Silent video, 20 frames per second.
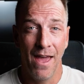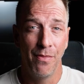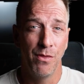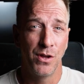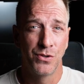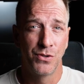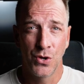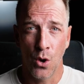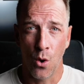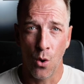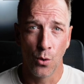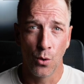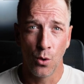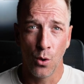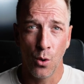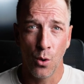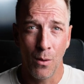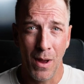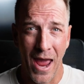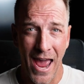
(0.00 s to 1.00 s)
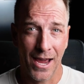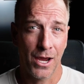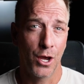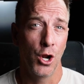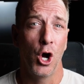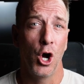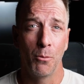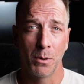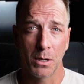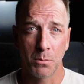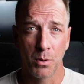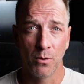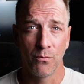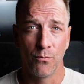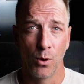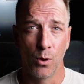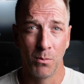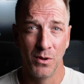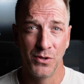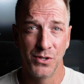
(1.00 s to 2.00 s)
and the total economic
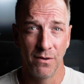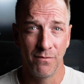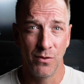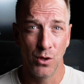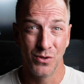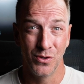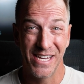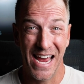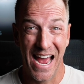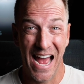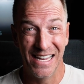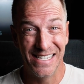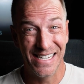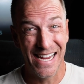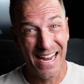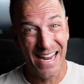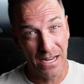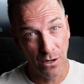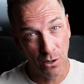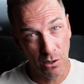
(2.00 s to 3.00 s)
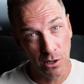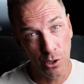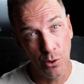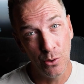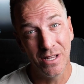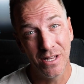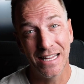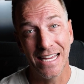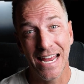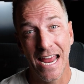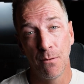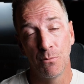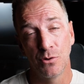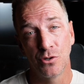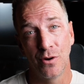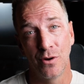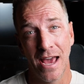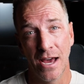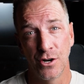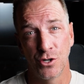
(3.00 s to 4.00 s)
performance of those ads, including the
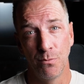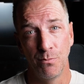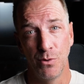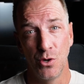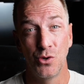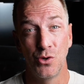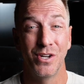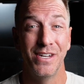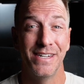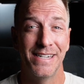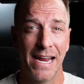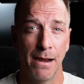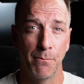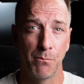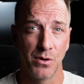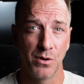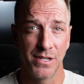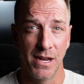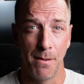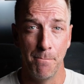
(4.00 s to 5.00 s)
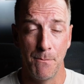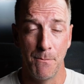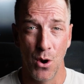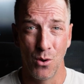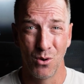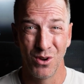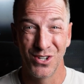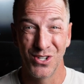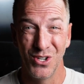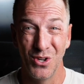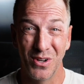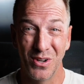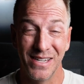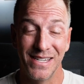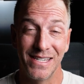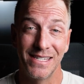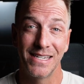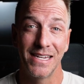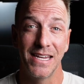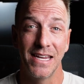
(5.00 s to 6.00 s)
Amazon attribution 10% bonus. So you can
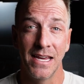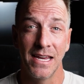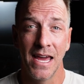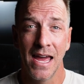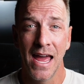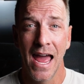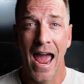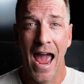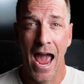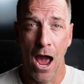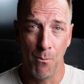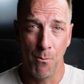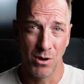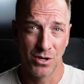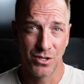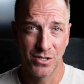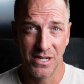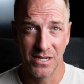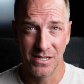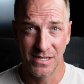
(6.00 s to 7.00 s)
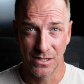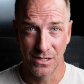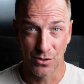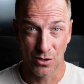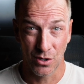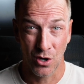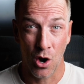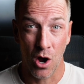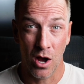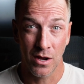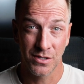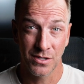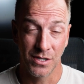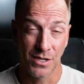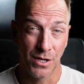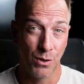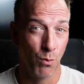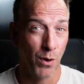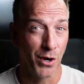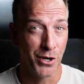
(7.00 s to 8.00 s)
see how much these things are
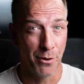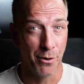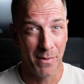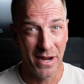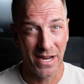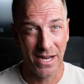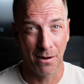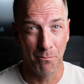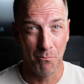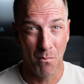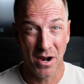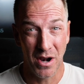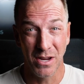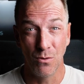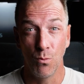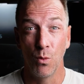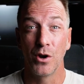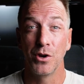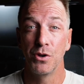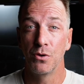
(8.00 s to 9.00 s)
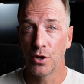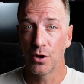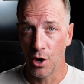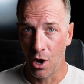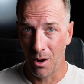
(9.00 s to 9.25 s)
costing you, where you're making money, where you can